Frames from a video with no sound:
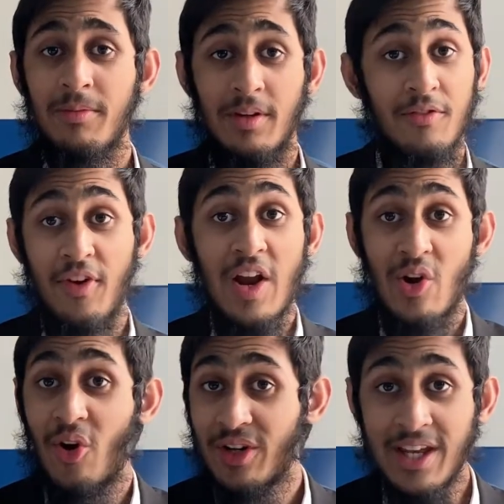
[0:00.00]
A very
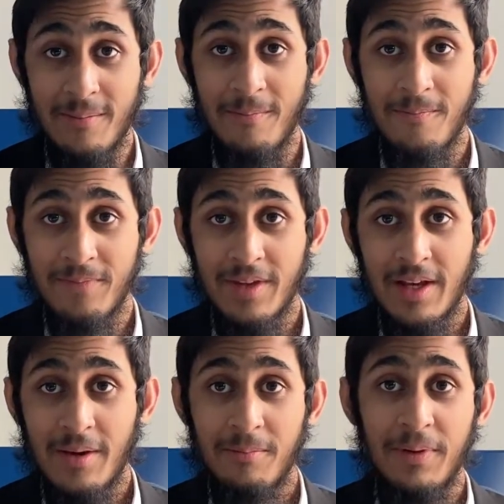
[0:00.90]
long name,
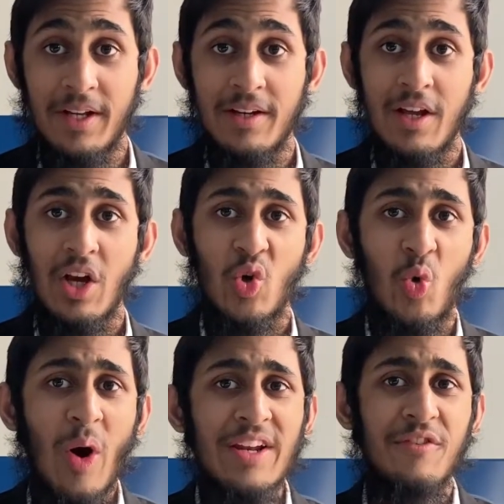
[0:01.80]
but
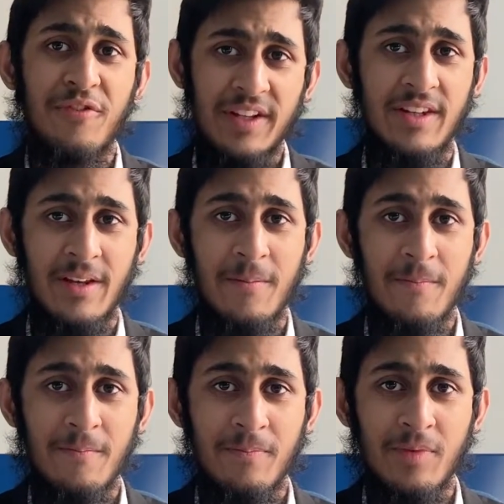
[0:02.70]
quite fitting.
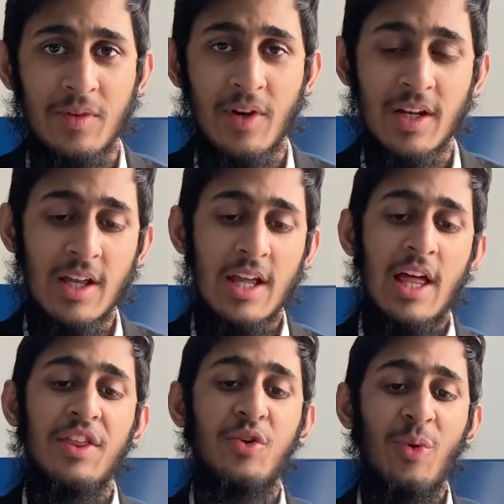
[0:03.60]

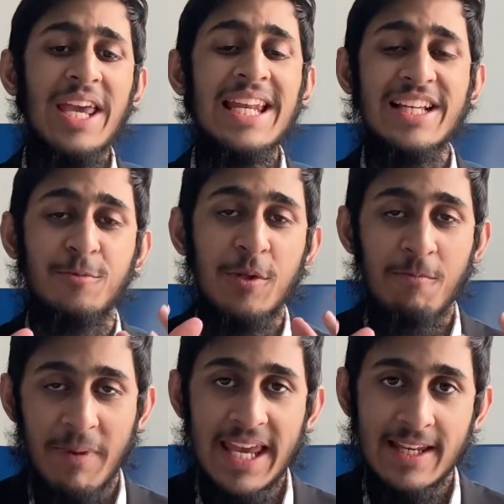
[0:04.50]
The way it has
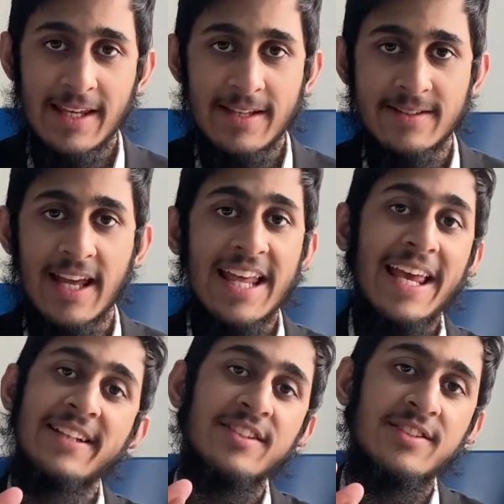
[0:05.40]
been made is that
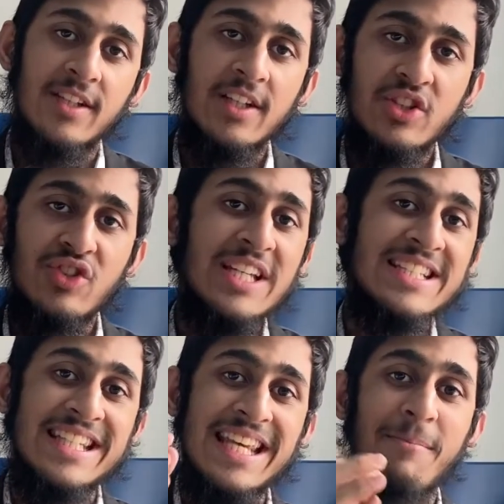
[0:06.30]
its circuitry
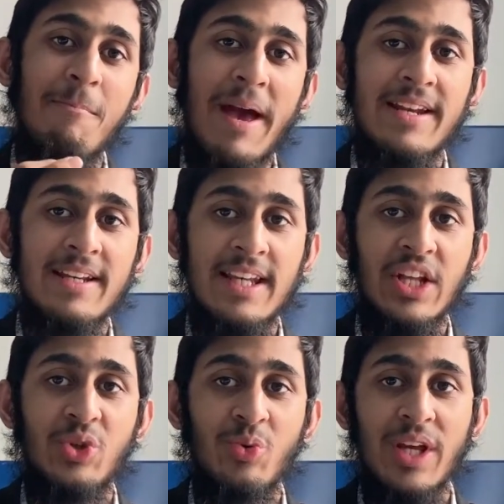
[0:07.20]
is embedded
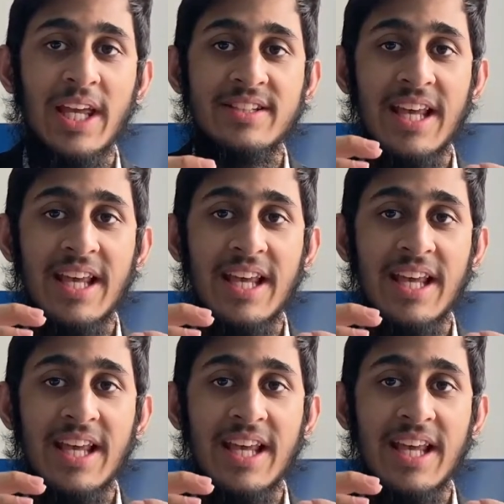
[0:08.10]
into its